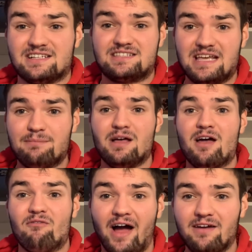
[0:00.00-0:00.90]
team
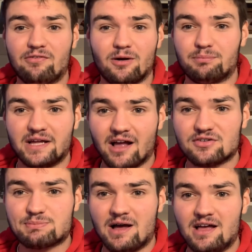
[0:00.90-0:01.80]
vying for a playoff
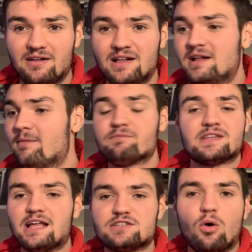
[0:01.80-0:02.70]
spot,
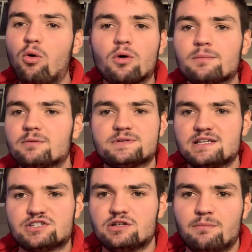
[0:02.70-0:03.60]
that's a horrible
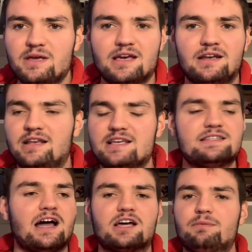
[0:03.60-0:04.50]
position to be in, and he's
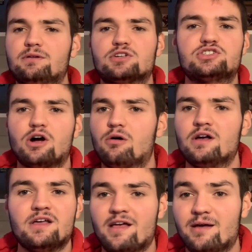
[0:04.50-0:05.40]
not going to be able to show
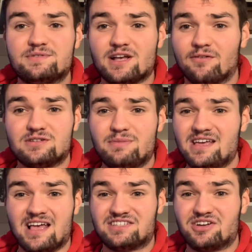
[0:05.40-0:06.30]
himself to be
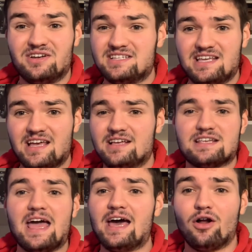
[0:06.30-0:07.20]
as good as he is
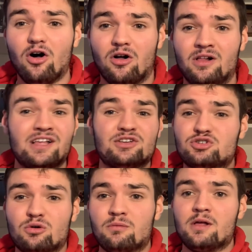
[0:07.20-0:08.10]
at all.
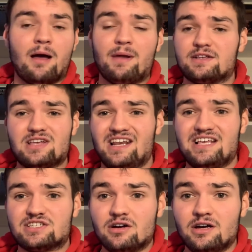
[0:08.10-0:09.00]
So I'm not saying he's
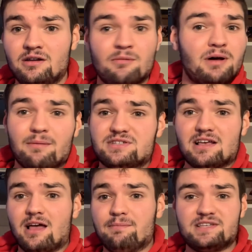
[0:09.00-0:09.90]
good, but
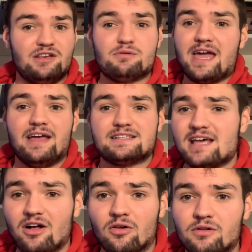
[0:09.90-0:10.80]
I'm saying you can't
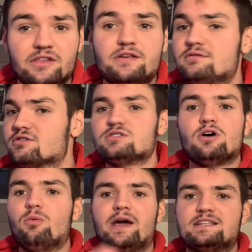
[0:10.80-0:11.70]
tell. There's no
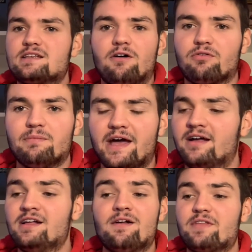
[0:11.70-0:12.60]
way to tell from that.
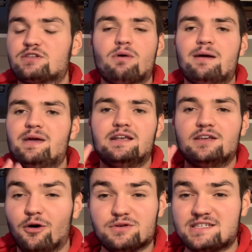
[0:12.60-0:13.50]
That's why it made
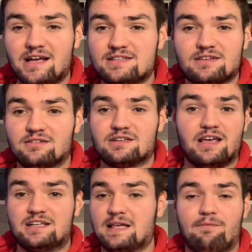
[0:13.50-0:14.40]
no sense
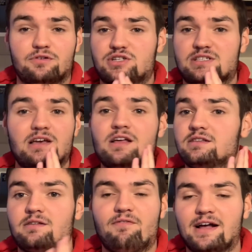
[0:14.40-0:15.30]
except for just the
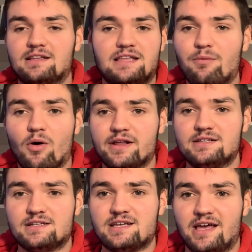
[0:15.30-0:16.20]
fact that they wanted to
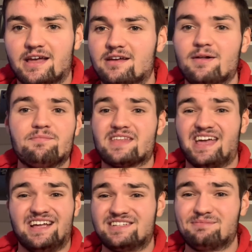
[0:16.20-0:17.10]
tank,
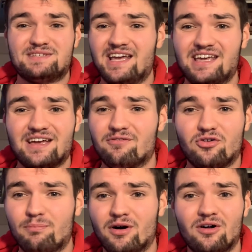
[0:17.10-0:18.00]
and tanking in
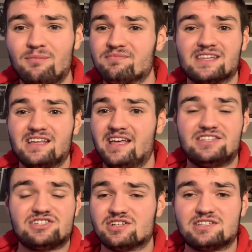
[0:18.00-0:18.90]
football, it
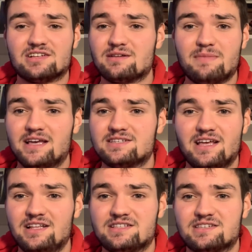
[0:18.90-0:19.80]
just doesn't make
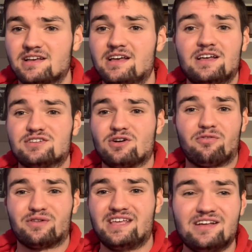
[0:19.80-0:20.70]
sense. So for
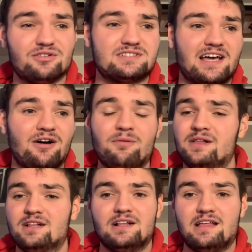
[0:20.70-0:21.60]
the Eagles now,
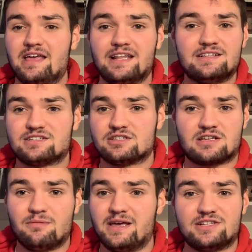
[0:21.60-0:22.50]
it is just going
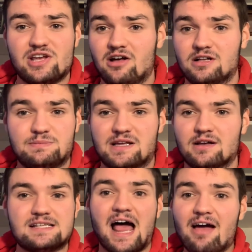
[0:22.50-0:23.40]
to be a challenge
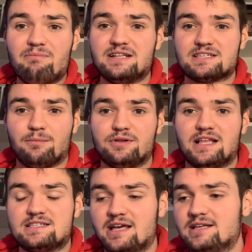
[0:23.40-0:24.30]
because I've been someone that
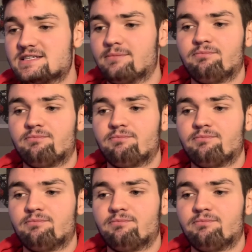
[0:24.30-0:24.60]
says,